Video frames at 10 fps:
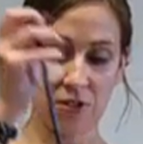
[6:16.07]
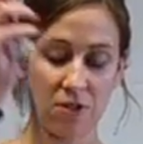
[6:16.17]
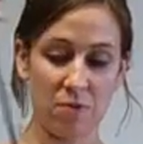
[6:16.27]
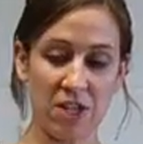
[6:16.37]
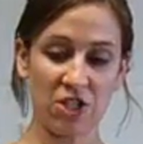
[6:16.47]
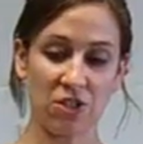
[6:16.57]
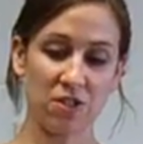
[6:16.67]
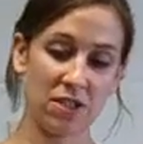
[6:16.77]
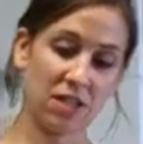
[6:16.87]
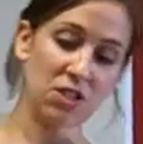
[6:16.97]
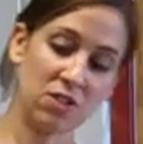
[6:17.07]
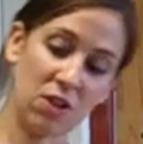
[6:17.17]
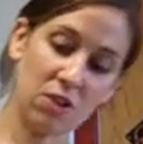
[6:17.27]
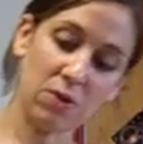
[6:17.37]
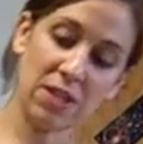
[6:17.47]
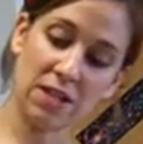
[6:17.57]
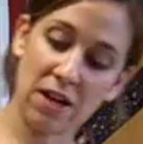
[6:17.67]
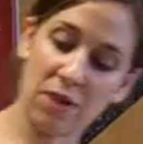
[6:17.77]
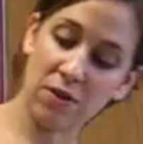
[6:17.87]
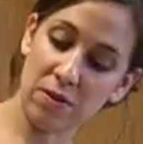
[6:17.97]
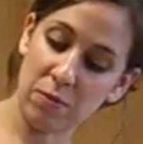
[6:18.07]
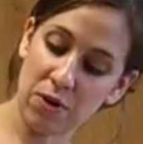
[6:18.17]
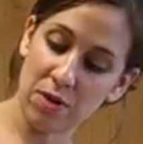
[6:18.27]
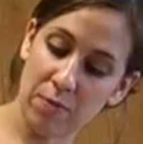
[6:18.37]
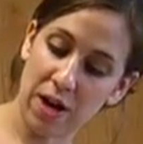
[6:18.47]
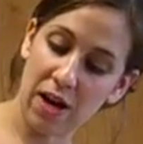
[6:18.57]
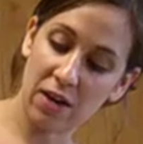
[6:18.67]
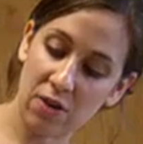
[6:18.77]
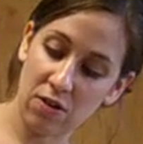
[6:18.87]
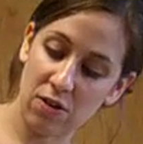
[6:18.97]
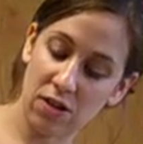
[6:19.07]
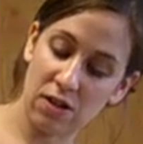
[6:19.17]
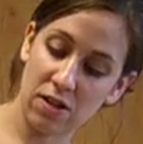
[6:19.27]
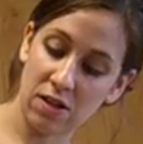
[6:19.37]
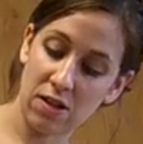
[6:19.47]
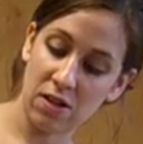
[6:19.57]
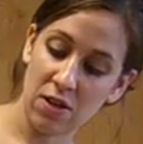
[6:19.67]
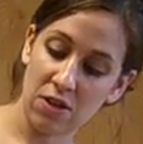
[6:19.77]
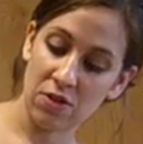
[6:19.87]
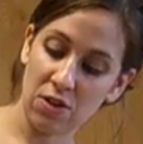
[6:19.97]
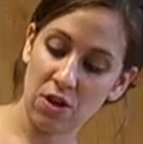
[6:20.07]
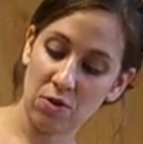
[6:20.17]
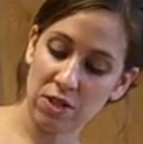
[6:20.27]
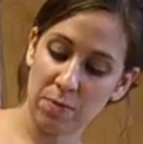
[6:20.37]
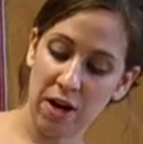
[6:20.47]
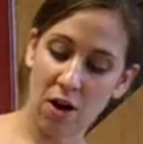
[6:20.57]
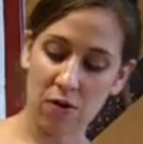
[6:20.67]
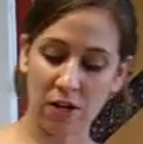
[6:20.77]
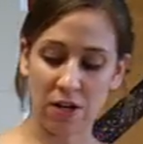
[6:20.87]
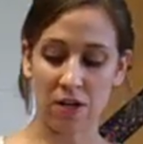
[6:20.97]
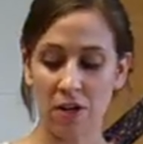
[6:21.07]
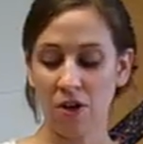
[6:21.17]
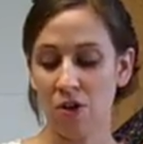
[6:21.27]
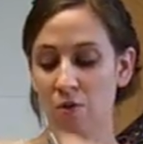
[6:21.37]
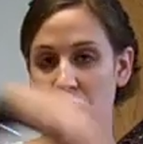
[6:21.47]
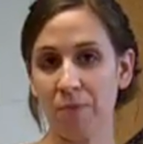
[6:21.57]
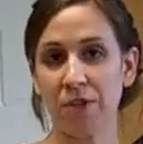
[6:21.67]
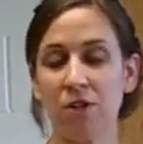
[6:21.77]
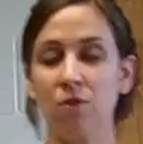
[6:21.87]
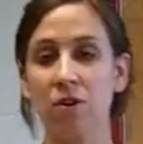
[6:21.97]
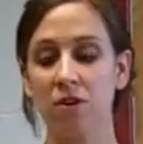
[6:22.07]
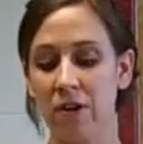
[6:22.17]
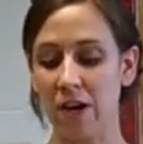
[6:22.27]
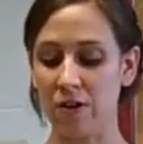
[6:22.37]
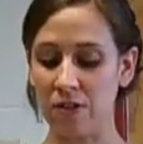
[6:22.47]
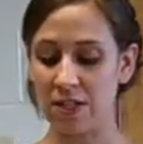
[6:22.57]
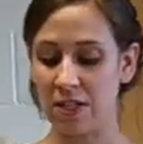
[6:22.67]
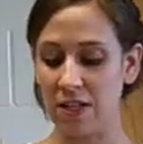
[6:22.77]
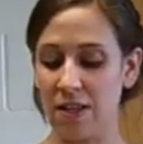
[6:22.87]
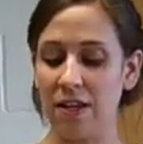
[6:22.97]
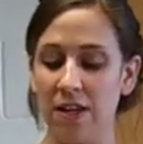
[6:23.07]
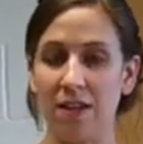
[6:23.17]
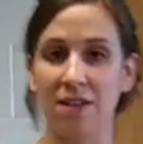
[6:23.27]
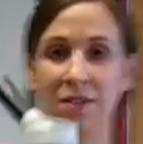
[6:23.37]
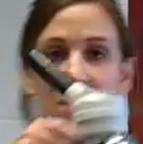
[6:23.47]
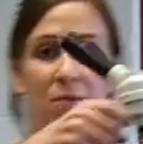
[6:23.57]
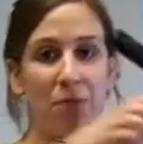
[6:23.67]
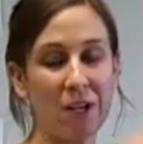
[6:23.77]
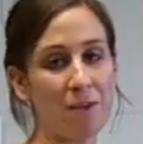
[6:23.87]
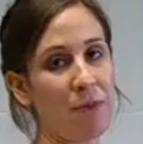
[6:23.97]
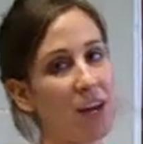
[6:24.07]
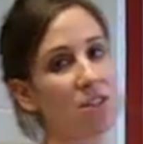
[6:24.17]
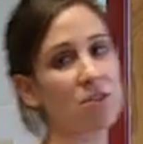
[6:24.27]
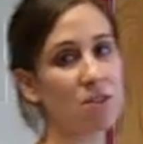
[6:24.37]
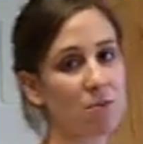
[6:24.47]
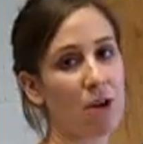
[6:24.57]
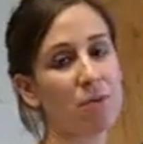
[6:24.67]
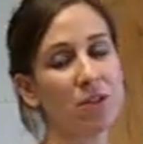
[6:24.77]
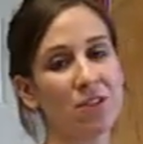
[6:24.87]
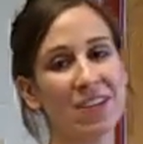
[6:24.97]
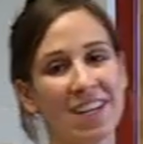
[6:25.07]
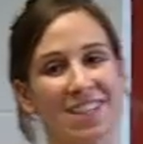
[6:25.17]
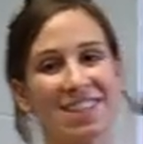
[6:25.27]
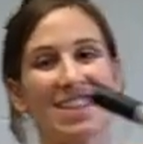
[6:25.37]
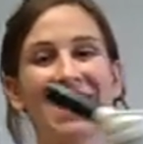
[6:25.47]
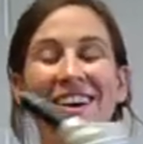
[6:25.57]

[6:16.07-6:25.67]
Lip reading: So make sure stage is all the way down, put it back on the lowest power, wrap your cord around, and then bring it back to its proper location.